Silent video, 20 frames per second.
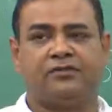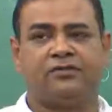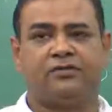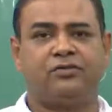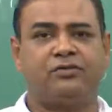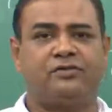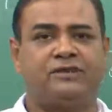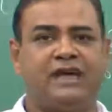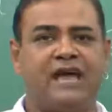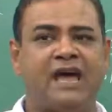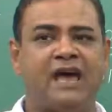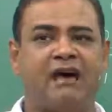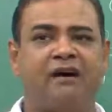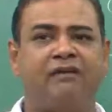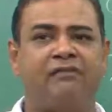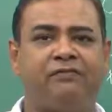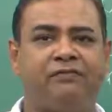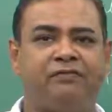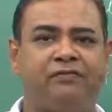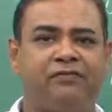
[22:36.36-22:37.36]
so they
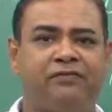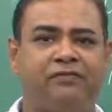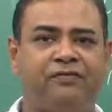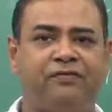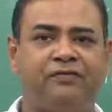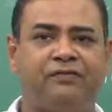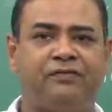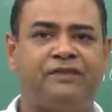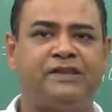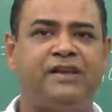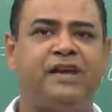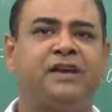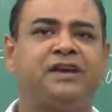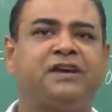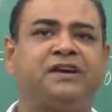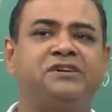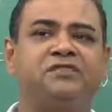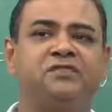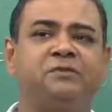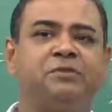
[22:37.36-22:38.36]

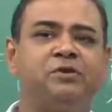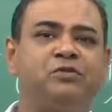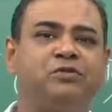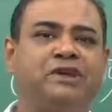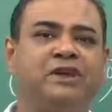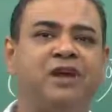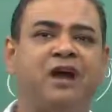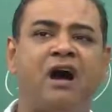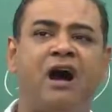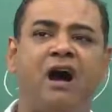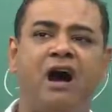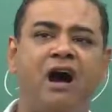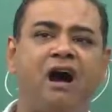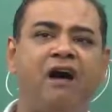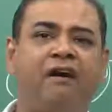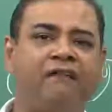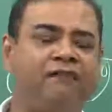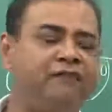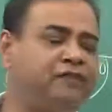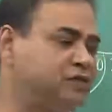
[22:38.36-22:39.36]
are contributing
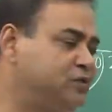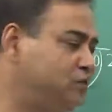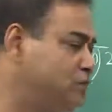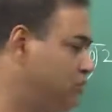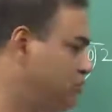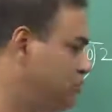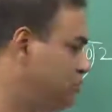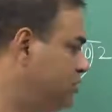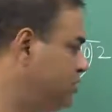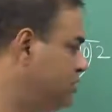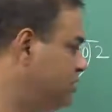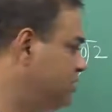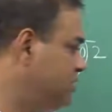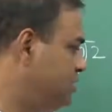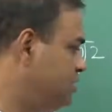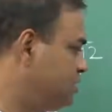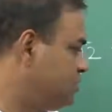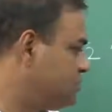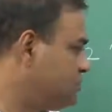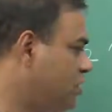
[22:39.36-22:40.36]
half to
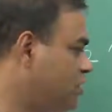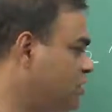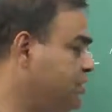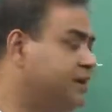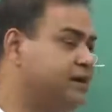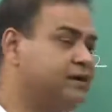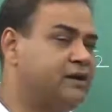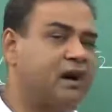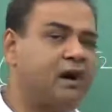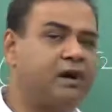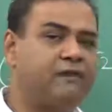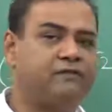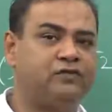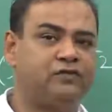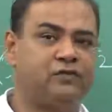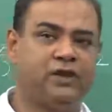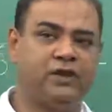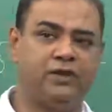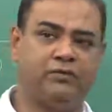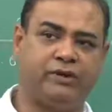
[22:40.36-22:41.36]
solid and
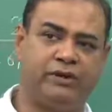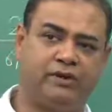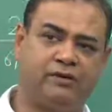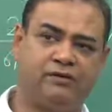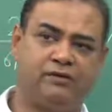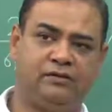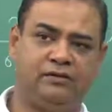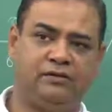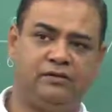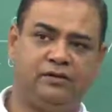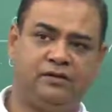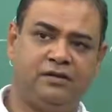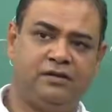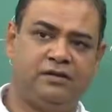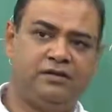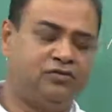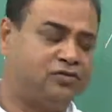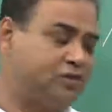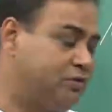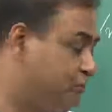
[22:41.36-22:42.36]
half to liquid.
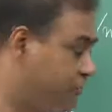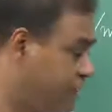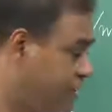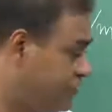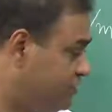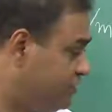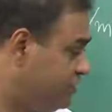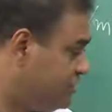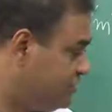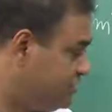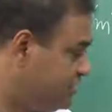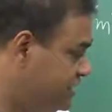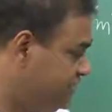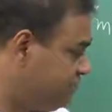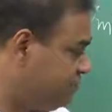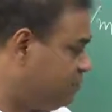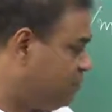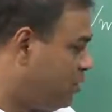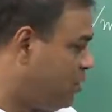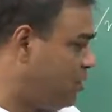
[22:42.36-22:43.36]
So, if we consider
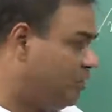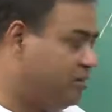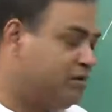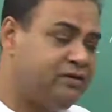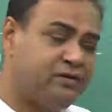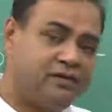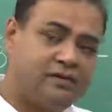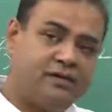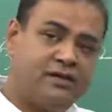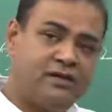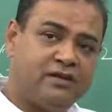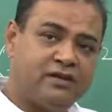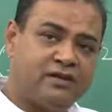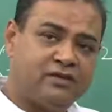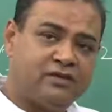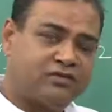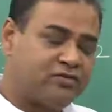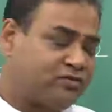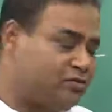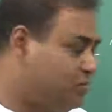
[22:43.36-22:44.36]
this bond,
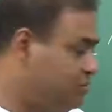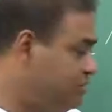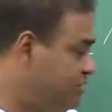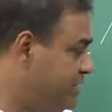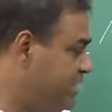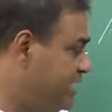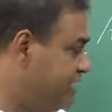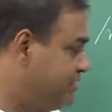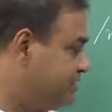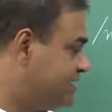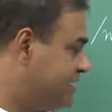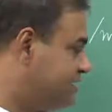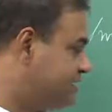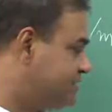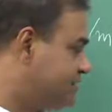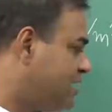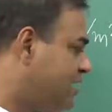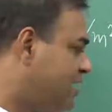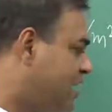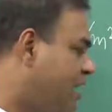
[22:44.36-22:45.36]
so we can say
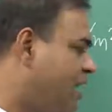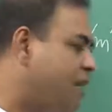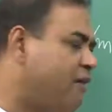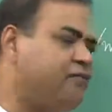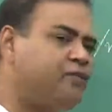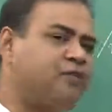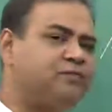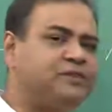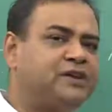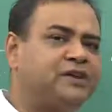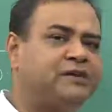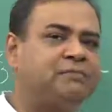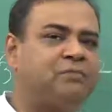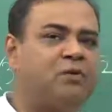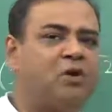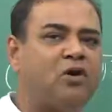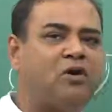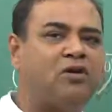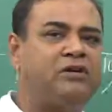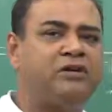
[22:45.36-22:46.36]
that half of
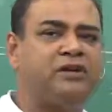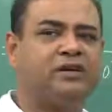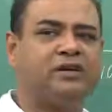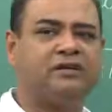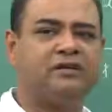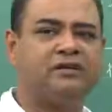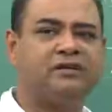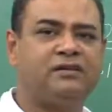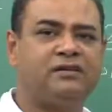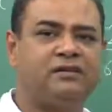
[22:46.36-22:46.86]
that bond